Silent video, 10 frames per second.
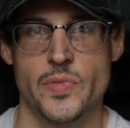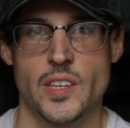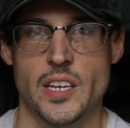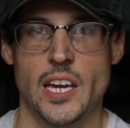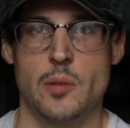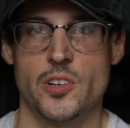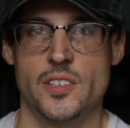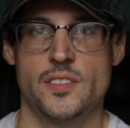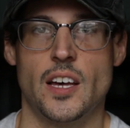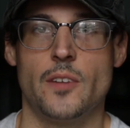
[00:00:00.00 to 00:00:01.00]
the camera
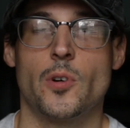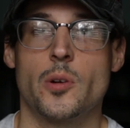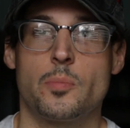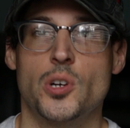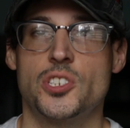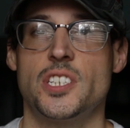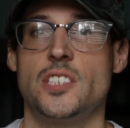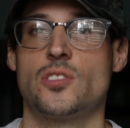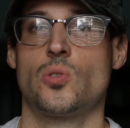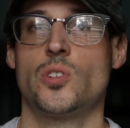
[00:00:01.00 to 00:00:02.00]
itself, or pushed
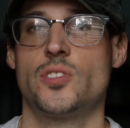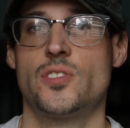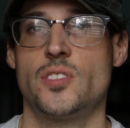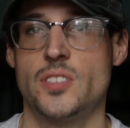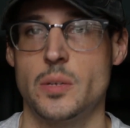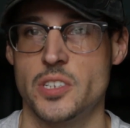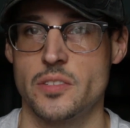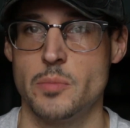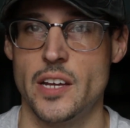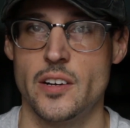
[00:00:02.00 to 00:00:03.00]
in towards the subject
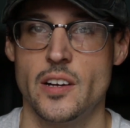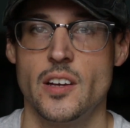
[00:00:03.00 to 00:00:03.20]
matter.